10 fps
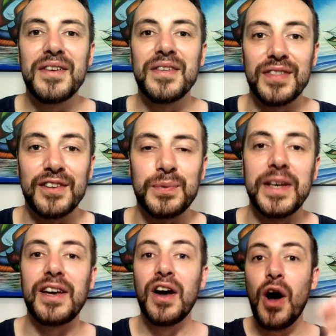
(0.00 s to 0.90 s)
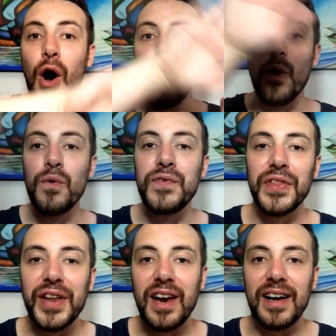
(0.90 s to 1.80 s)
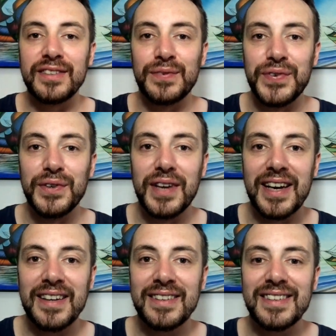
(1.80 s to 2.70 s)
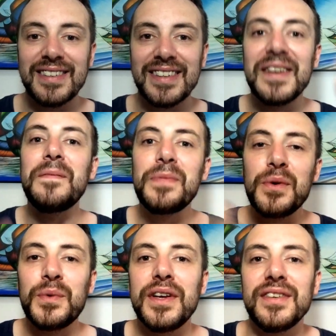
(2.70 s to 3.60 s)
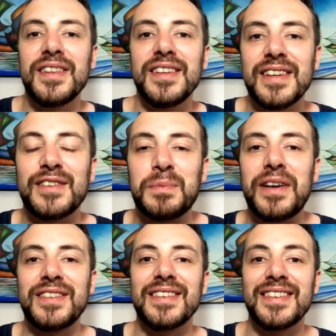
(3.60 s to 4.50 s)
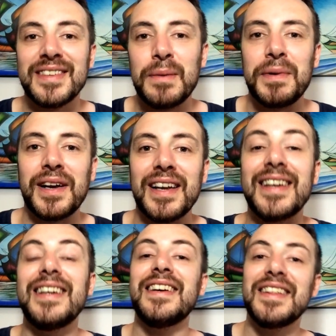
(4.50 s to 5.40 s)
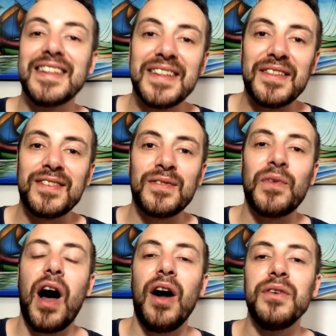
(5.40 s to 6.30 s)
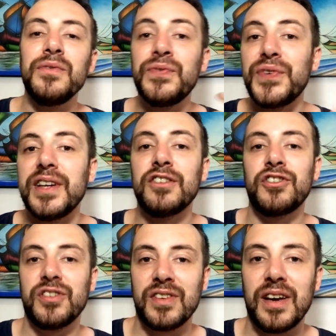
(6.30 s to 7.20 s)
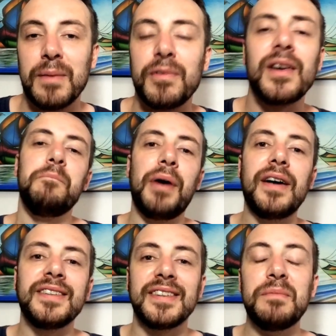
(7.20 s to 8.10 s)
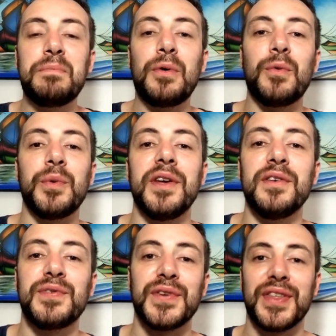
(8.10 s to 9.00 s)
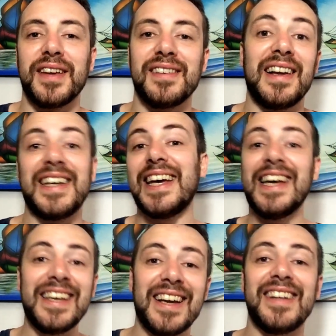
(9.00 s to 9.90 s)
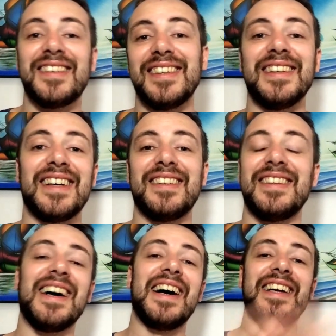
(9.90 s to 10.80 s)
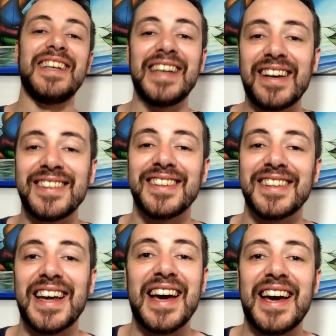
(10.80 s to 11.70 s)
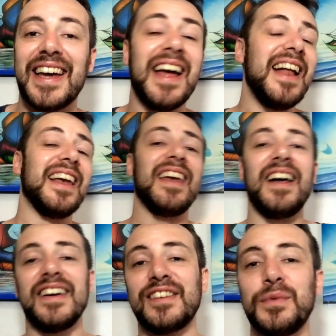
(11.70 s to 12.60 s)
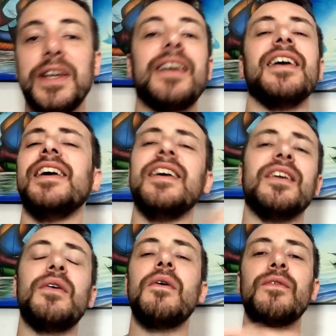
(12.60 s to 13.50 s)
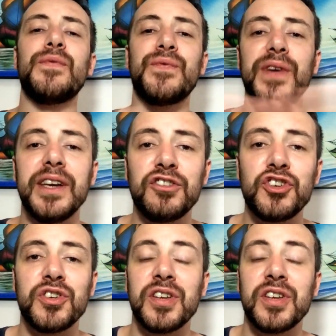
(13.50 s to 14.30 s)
this week. Over the last few days, we use these expressions typically. Unfinished times. Past simple we use for things like in 1999, yesterday, last week, finished